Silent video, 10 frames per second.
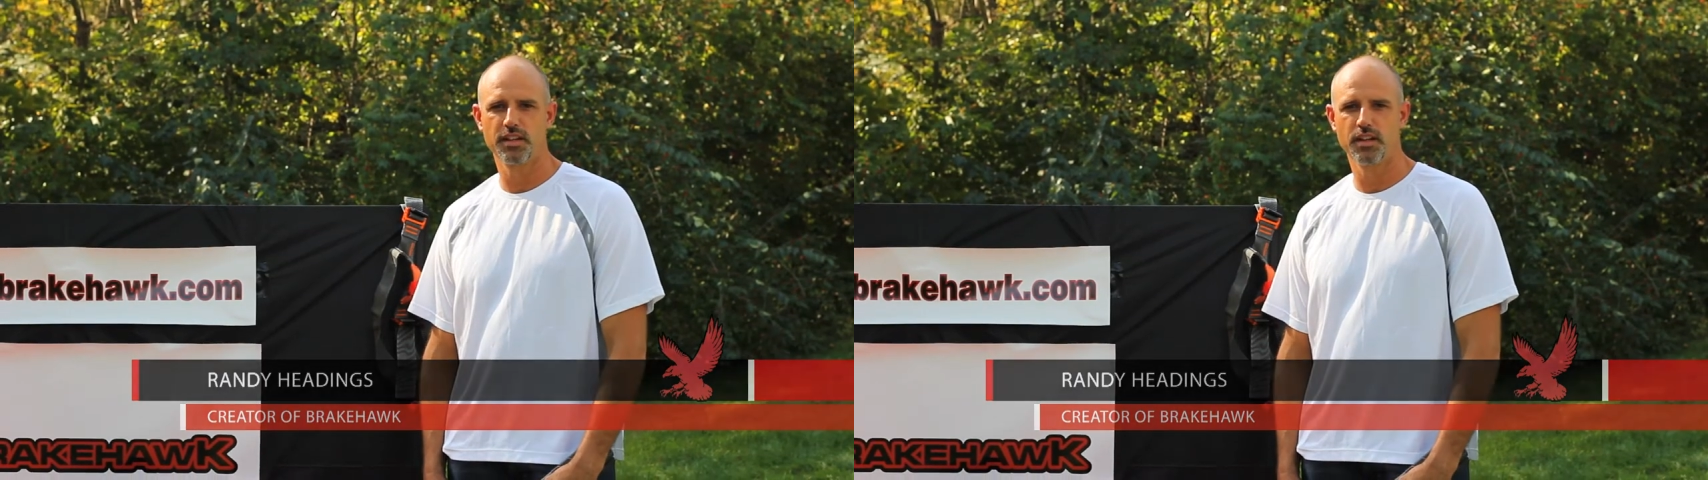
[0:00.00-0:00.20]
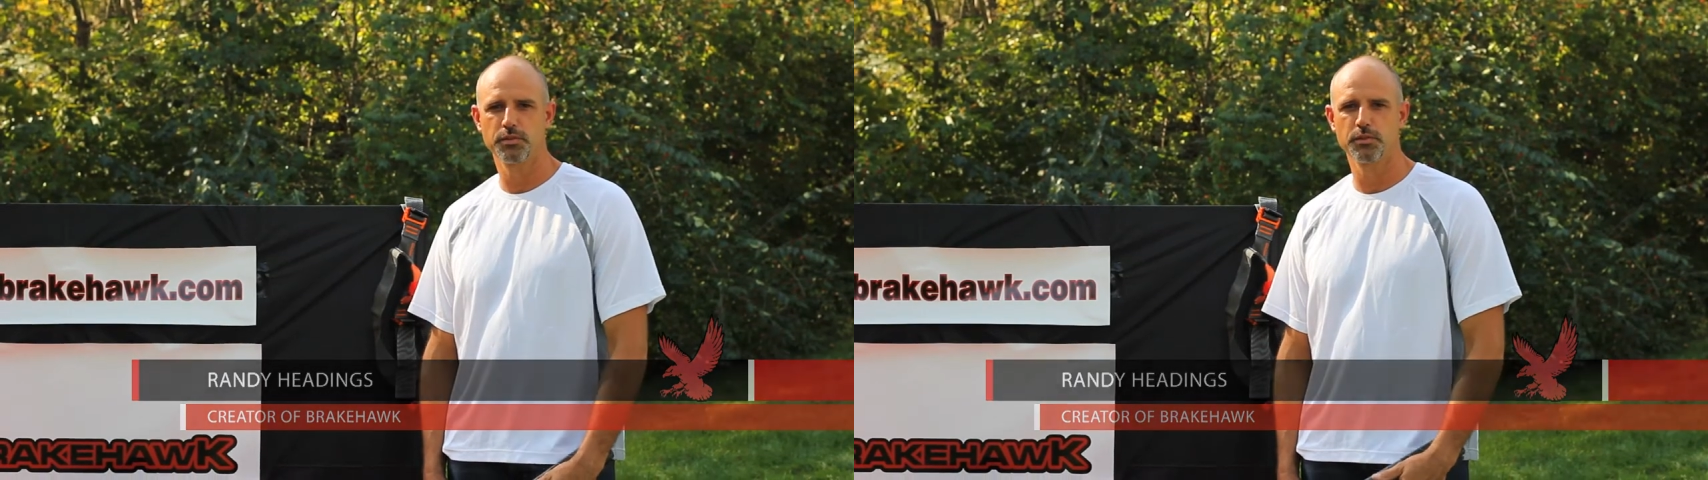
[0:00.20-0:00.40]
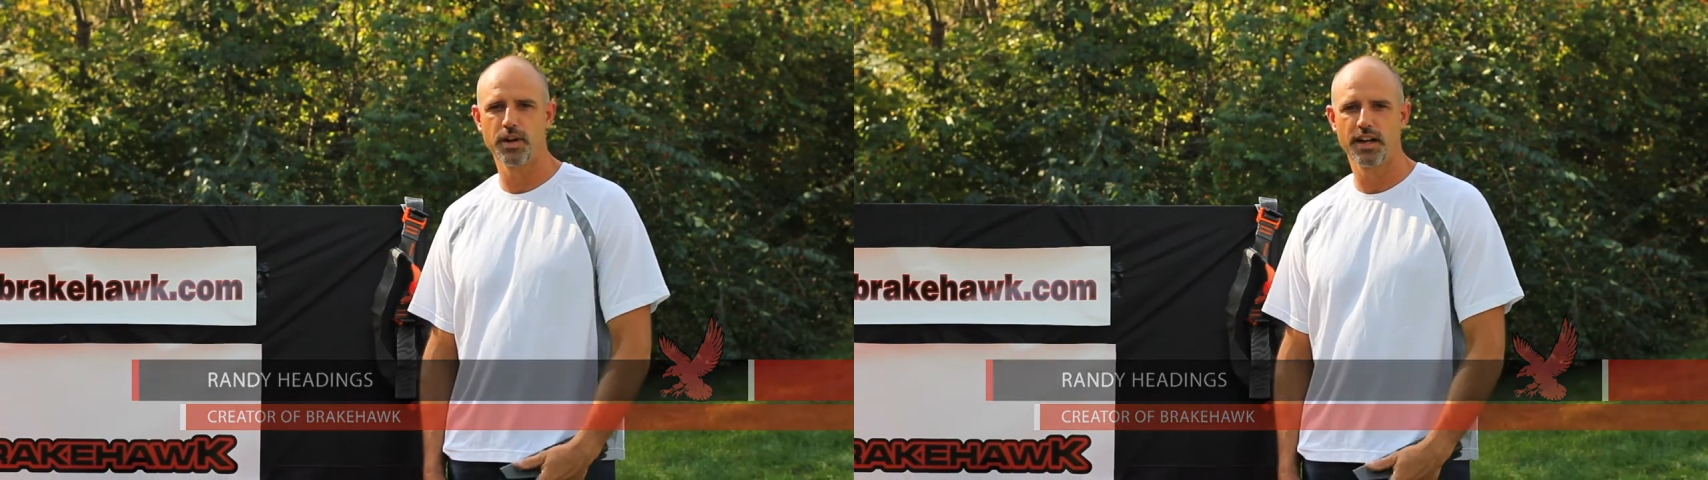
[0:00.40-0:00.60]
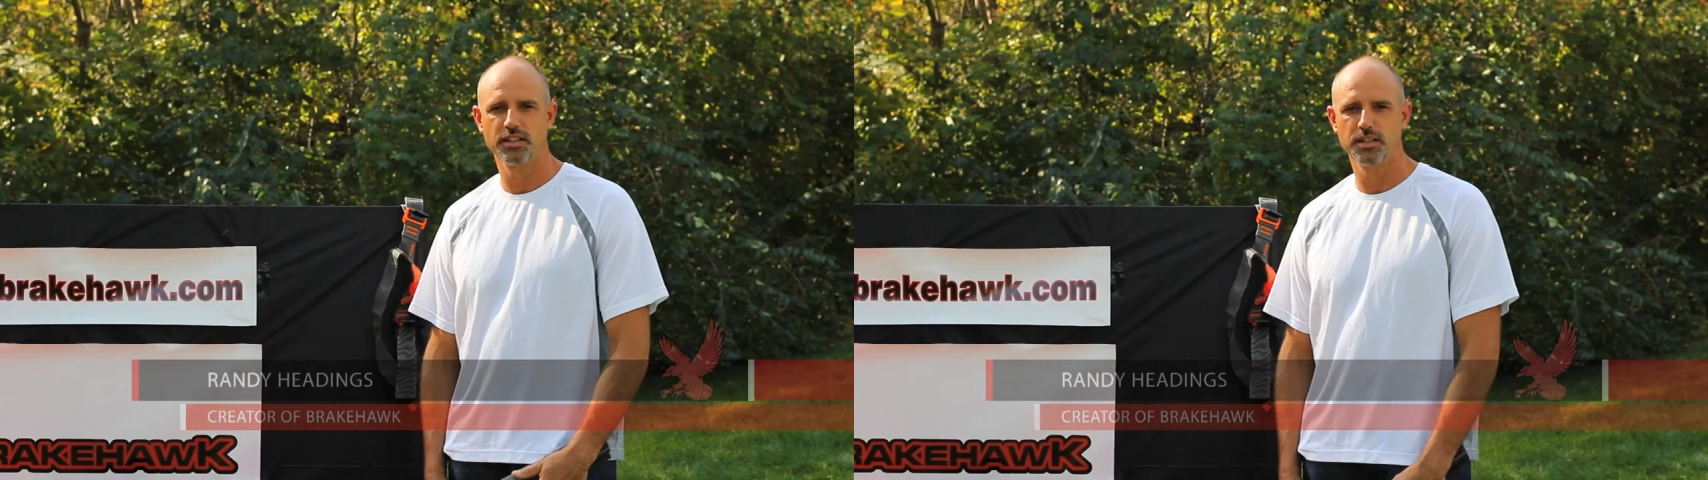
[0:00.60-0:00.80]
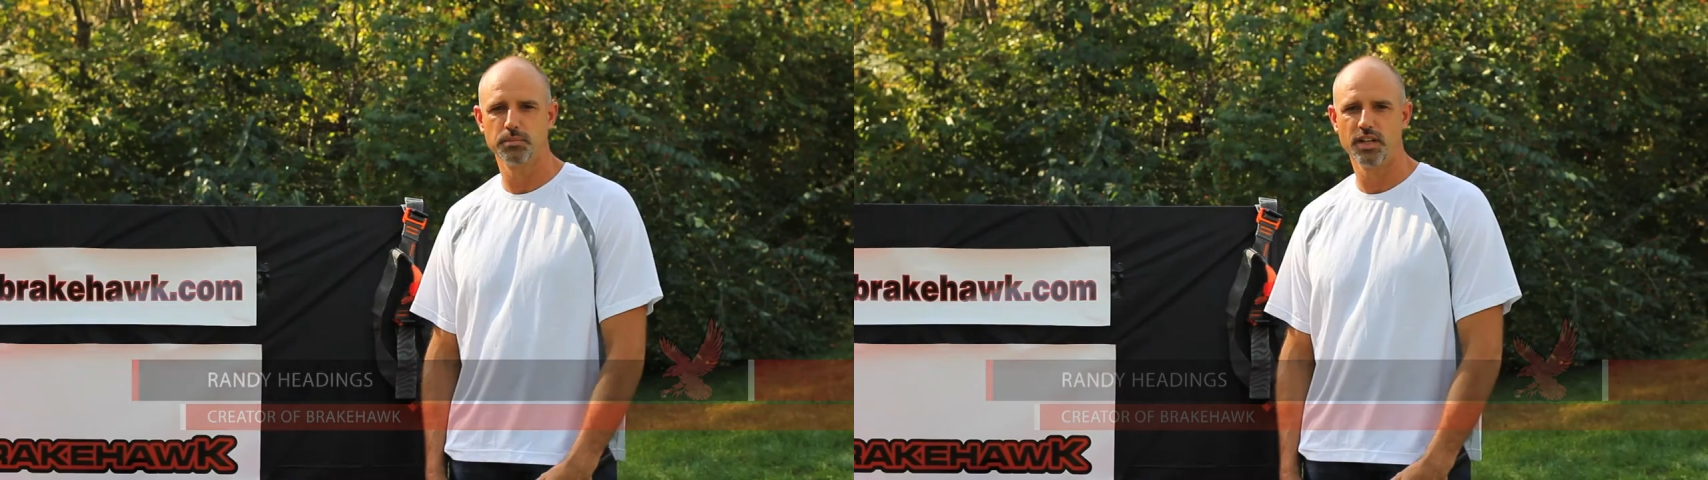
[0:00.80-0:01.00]
that comes from riding
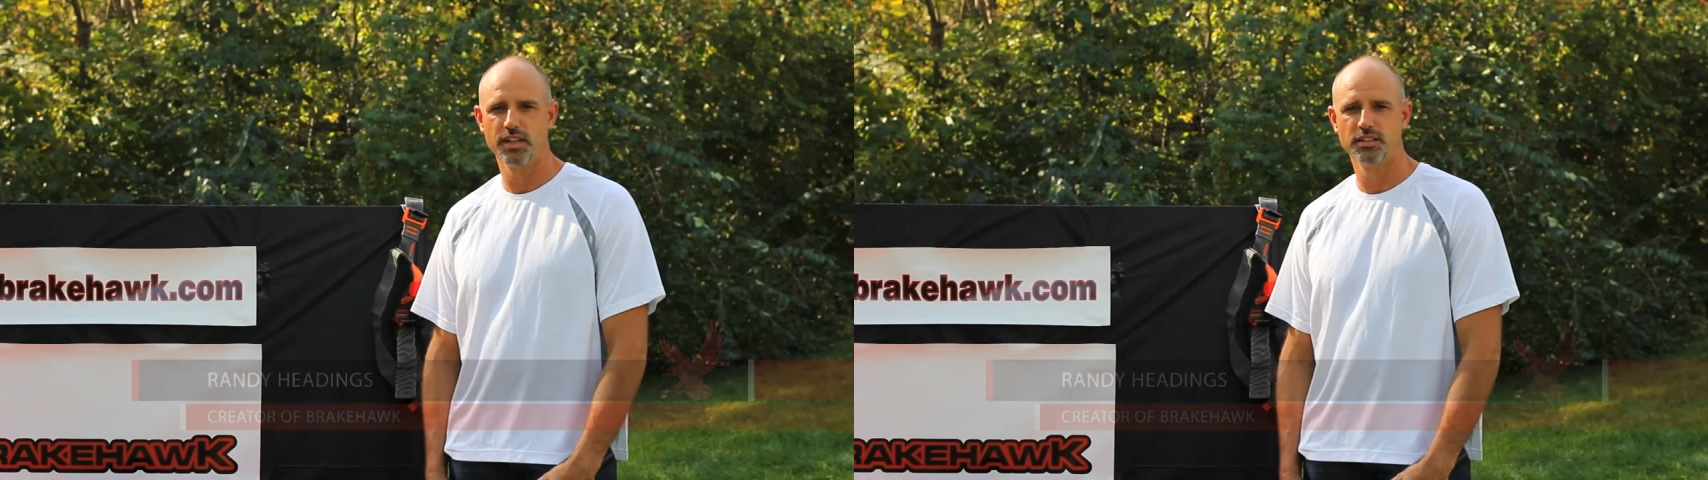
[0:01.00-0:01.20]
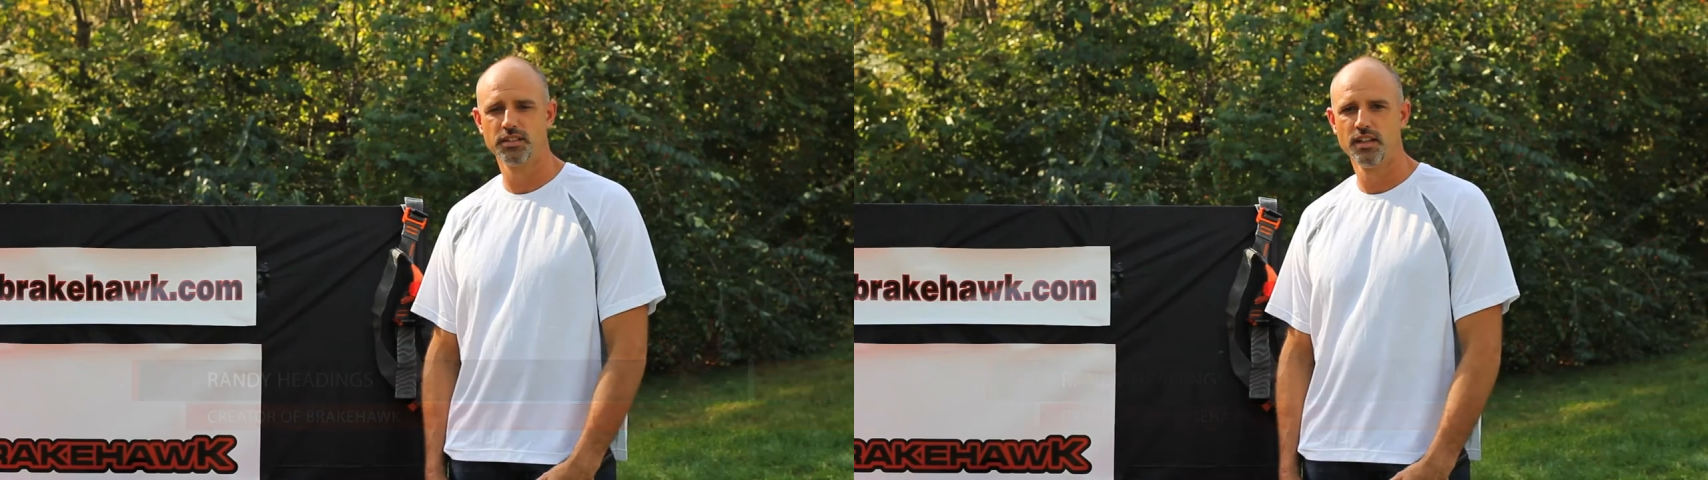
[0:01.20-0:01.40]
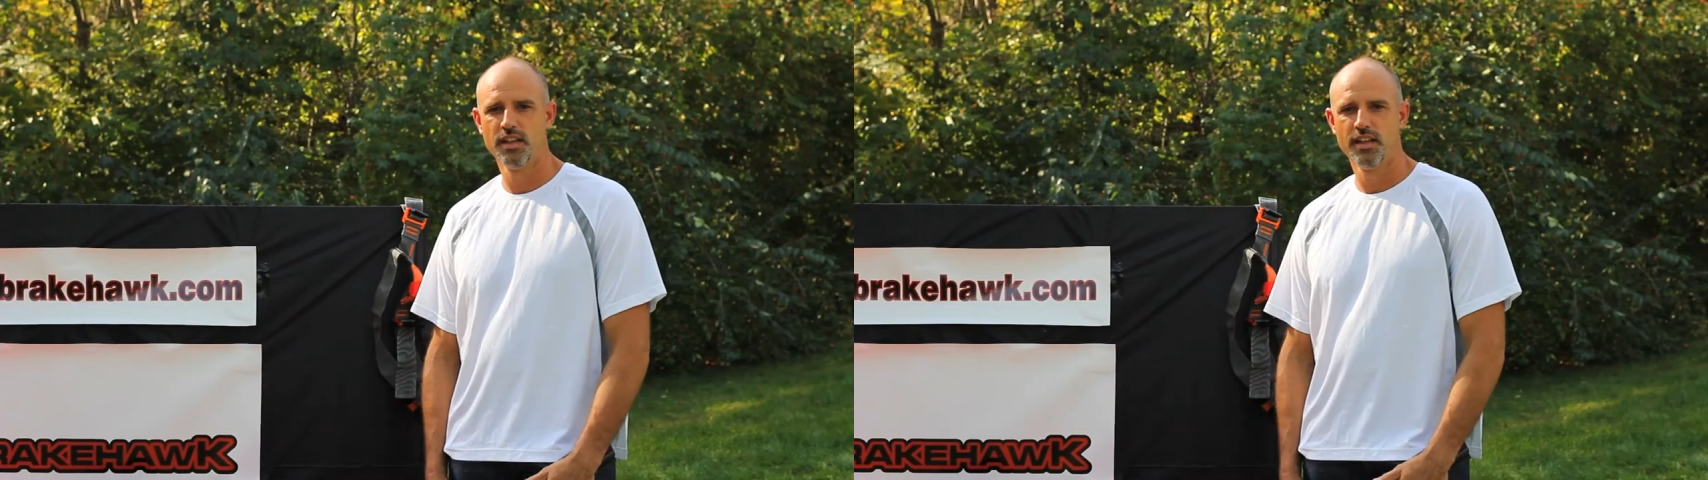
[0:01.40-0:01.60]
zip lines.